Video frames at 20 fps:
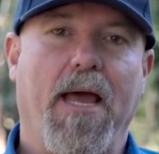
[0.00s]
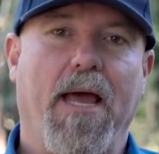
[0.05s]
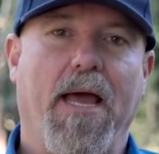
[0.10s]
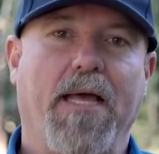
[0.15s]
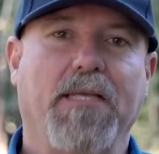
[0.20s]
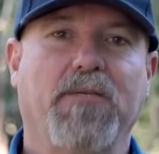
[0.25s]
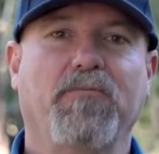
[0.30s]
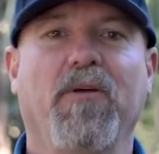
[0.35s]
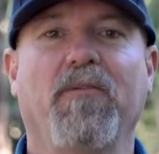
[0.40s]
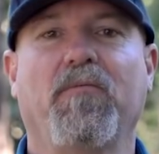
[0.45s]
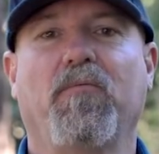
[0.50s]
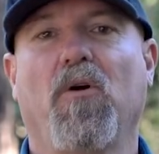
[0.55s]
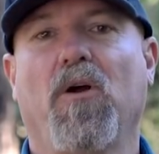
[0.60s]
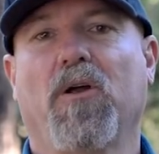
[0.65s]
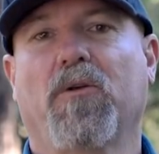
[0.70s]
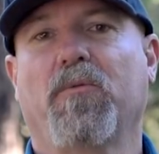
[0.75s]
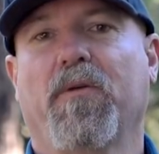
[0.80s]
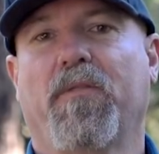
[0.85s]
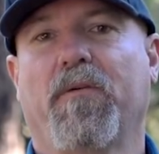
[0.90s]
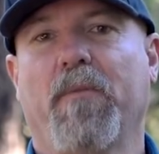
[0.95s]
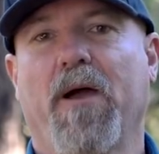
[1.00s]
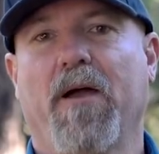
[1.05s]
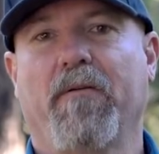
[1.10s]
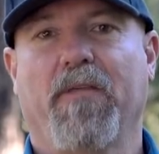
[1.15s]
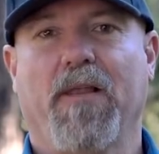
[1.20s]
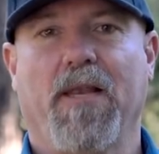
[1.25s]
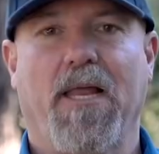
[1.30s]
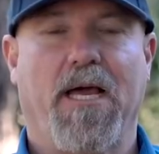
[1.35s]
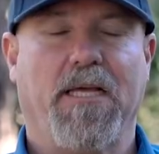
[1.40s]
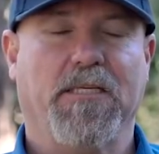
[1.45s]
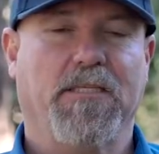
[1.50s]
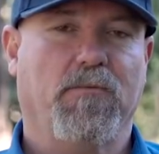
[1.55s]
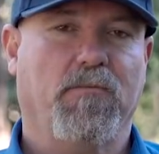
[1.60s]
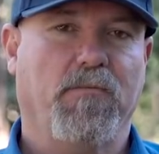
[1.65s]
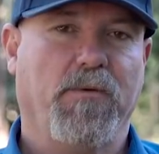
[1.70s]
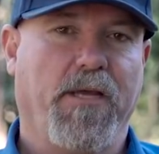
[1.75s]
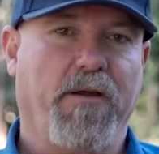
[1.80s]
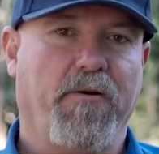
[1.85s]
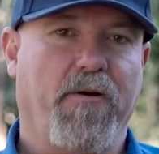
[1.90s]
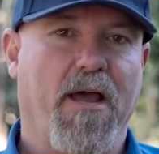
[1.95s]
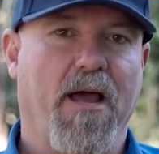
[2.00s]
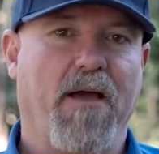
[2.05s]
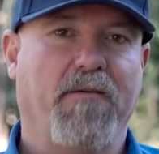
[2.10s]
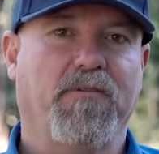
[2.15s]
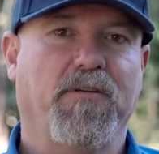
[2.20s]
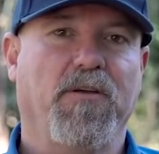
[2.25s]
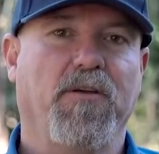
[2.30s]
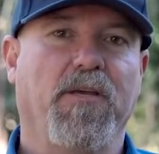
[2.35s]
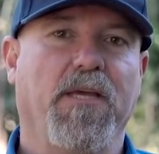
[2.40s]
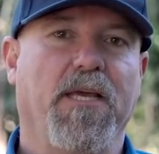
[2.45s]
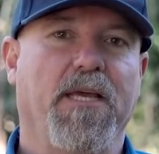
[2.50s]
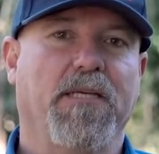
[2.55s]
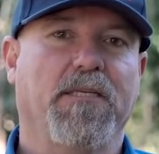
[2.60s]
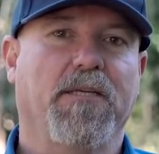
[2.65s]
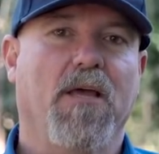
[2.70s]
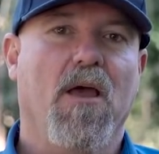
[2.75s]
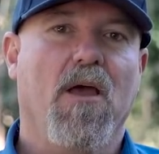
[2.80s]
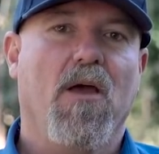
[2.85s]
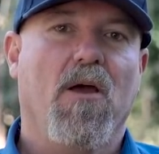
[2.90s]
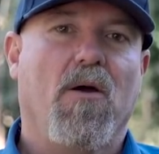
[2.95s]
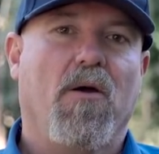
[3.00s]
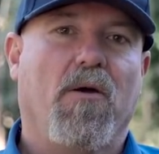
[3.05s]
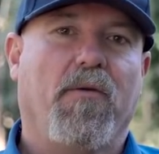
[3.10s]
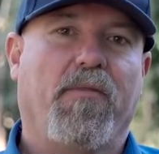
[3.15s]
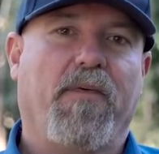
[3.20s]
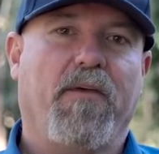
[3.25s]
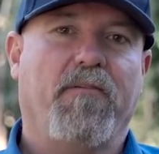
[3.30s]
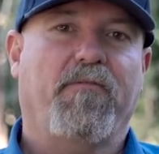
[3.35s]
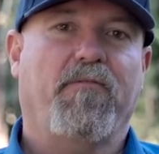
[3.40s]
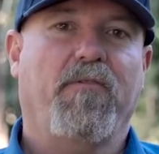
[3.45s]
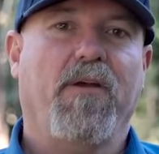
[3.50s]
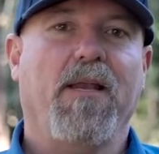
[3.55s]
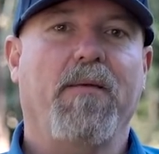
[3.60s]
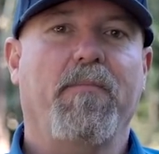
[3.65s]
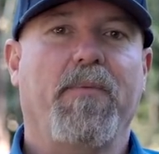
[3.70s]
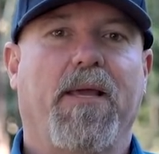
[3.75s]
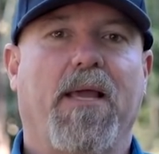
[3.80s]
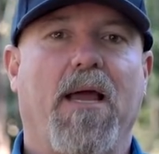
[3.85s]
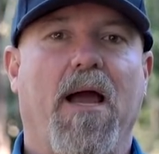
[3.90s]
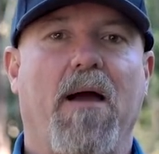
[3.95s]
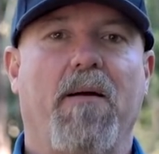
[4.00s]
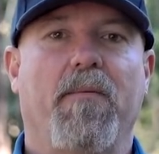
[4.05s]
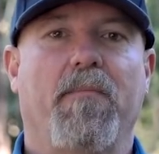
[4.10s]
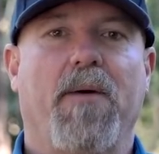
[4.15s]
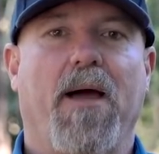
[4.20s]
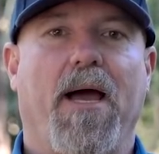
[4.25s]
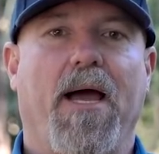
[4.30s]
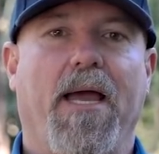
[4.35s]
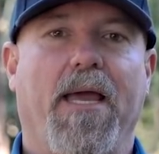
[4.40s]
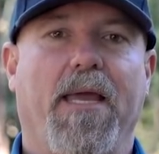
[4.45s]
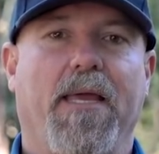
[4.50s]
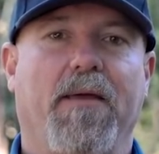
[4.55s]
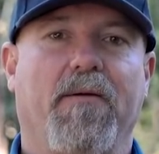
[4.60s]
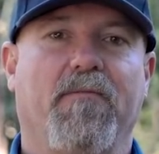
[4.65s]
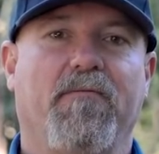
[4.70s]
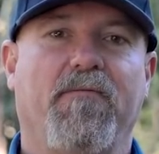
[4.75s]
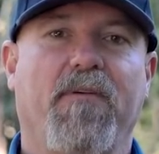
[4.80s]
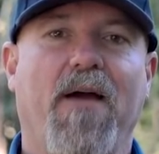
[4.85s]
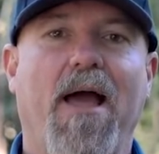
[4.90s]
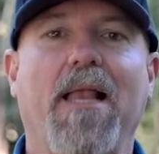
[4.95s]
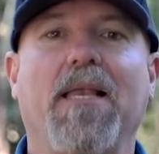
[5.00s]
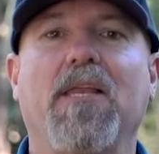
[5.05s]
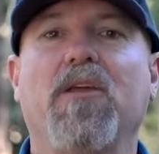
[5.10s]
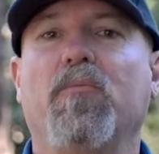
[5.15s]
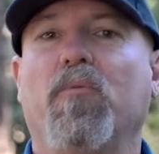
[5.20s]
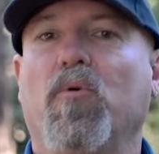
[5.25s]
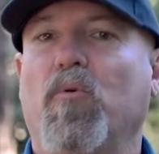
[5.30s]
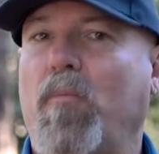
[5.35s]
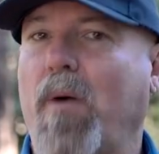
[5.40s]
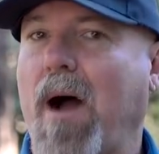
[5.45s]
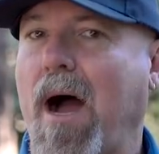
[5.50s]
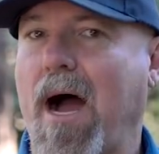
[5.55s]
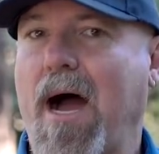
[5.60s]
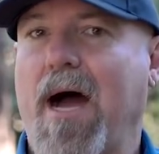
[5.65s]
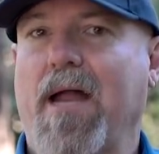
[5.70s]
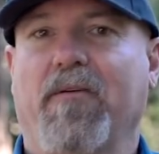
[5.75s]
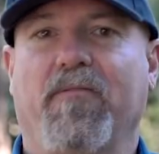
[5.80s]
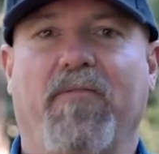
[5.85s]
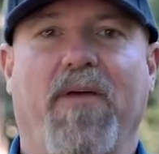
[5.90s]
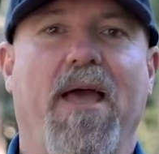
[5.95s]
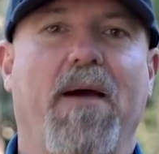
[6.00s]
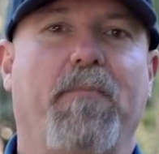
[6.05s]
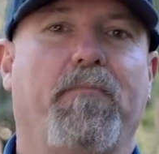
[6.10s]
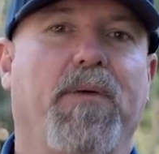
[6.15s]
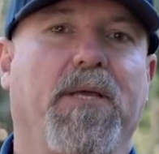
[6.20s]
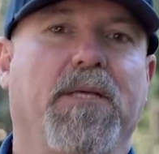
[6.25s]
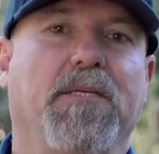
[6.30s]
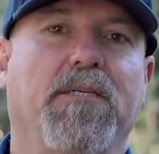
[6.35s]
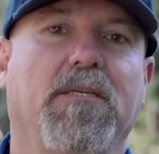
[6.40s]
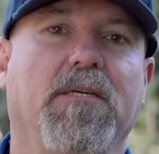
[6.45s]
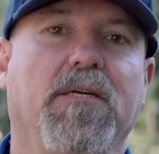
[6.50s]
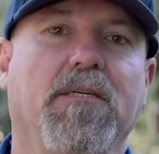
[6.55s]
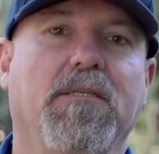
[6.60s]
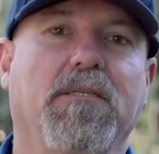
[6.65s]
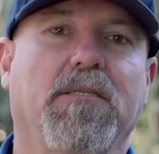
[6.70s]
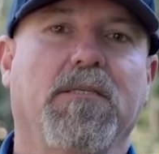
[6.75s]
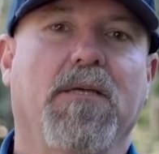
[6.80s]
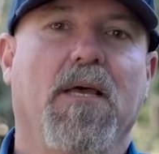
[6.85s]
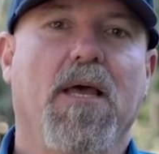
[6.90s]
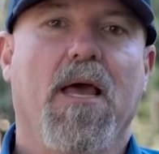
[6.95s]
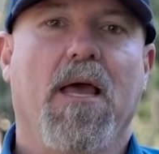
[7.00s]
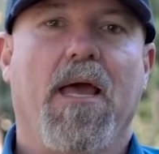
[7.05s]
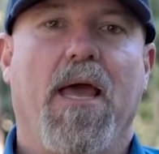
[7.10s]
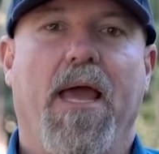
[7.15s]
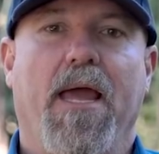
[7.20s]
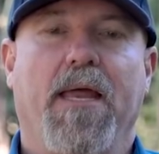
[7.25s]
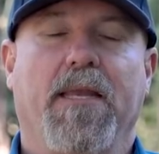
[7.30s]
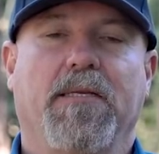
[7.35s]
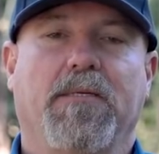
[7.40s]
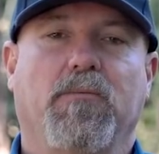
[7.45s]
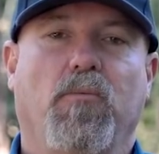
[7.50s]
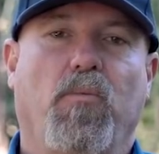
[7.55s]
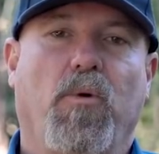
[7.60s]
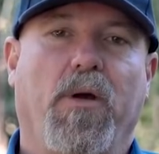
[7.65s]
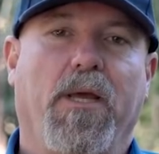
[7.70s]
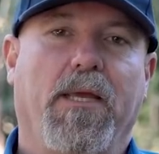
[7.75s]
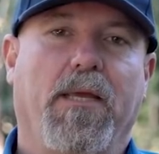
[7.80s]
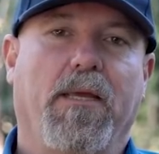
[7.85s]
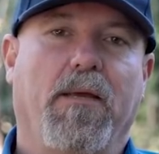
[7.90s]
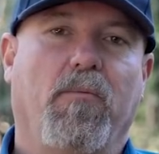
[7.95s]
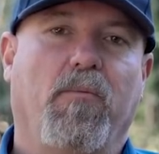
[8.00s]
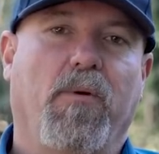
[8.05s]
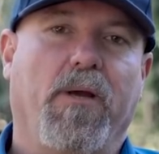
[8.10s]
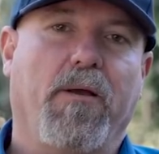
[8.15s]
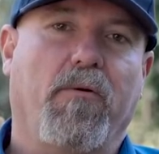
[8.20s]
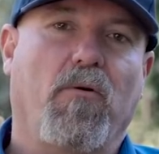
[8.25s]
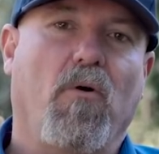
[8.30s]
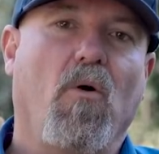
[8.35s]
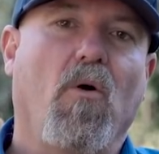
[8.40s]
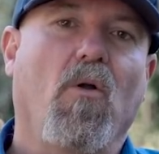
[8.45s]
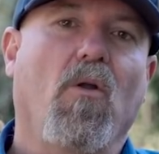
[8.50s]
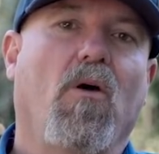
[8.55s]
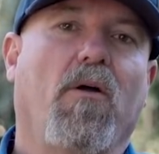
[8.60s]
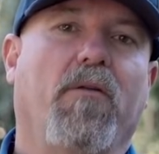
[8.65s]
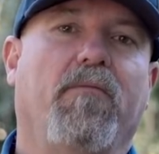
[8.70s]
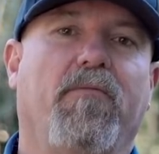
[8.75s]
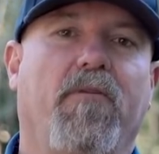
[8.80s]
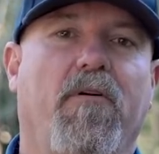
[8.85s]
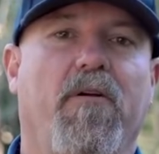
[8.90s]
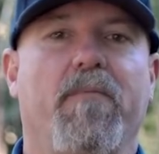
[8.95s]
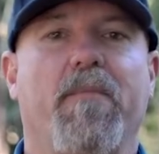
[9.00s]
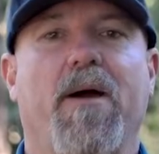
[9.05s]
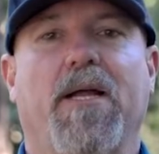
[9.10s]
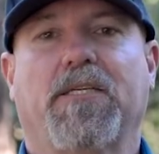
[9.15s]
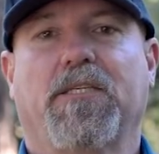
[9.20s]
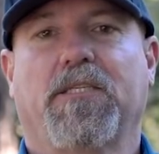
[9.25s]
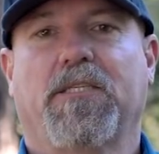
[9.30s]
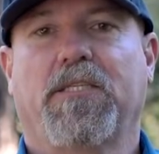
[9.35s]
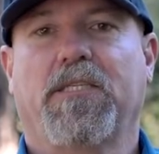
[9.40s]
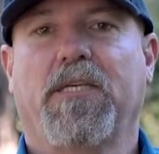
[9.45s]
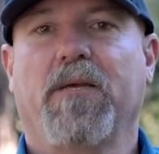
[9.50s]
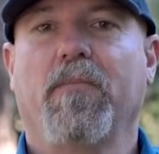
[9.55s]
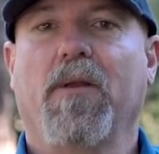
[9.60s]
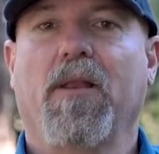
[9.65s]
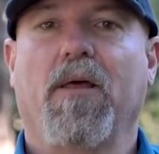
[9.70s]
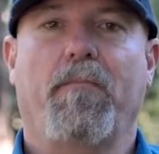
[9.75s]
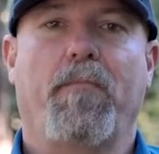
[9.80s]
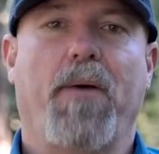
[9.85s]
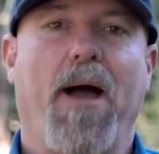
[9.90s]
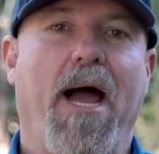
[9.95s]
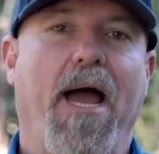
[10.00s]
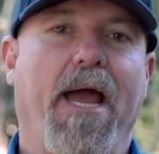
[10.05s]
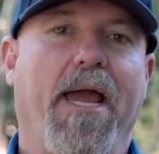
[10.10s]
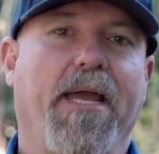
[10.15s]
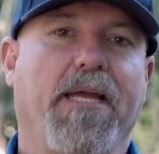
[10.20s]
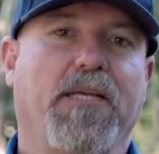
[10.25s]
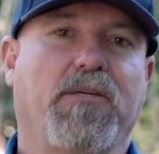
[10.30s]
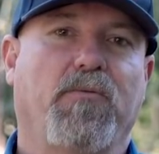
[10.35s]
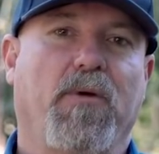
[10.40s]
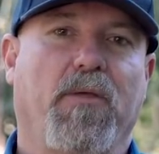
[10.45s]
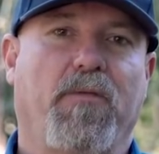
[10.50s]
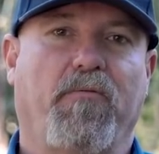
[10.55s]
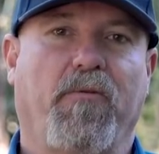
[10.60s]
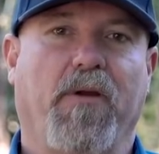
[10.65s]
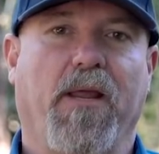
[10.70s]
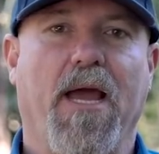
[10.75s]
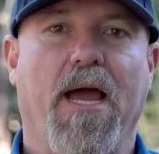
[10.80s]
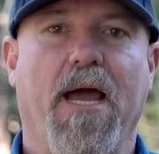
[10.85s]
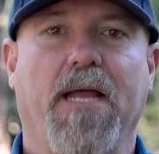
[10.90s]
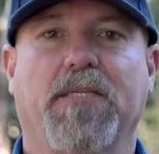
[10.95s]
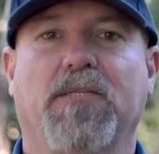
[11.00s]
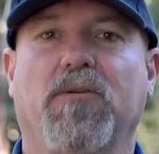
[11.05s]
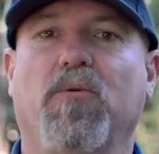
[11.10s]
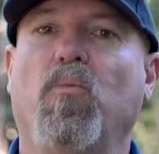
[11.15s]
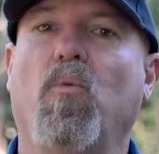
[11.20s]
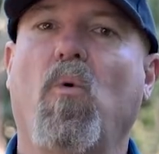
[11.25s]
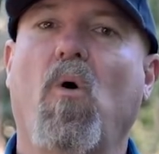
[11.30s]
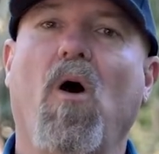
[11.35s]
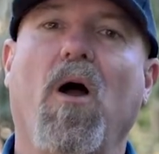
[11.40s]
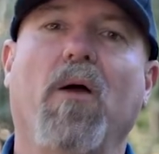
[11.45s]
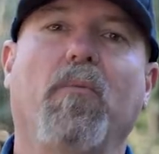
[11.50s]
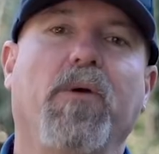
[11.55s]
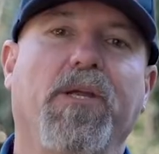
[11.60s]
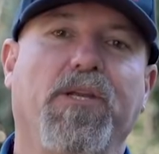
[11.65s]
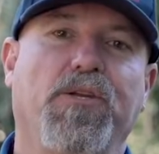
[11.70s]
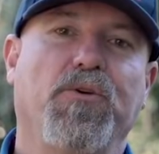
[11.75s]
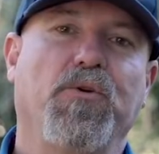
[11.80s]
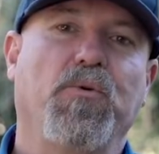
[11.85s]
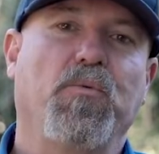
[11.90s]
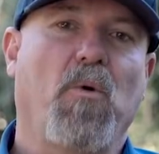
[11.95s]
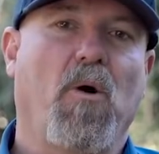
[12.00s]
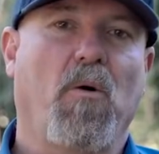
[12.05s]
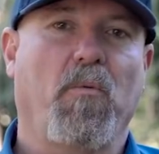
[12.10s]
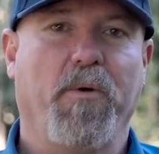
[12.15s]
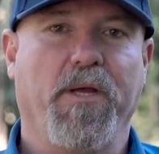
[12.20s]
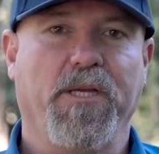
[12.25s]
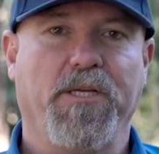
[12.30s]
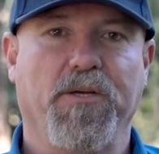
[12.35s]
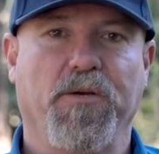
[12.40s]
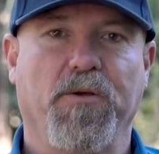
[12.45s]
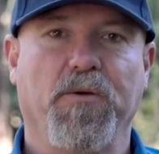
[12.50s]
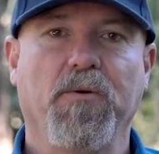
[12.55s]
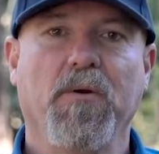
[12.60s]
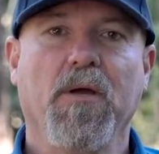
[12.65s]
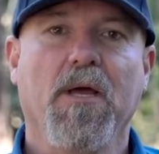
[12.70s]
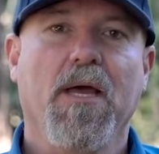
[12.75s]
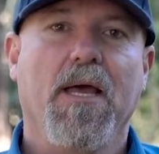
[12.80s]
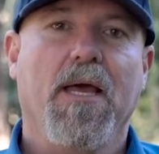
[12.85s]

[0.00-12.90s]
as we've worked with them over the last year and a half, 2 years, they've really become a valuable part of our business, and we're all on very much a similar page with regards to why we do what we do.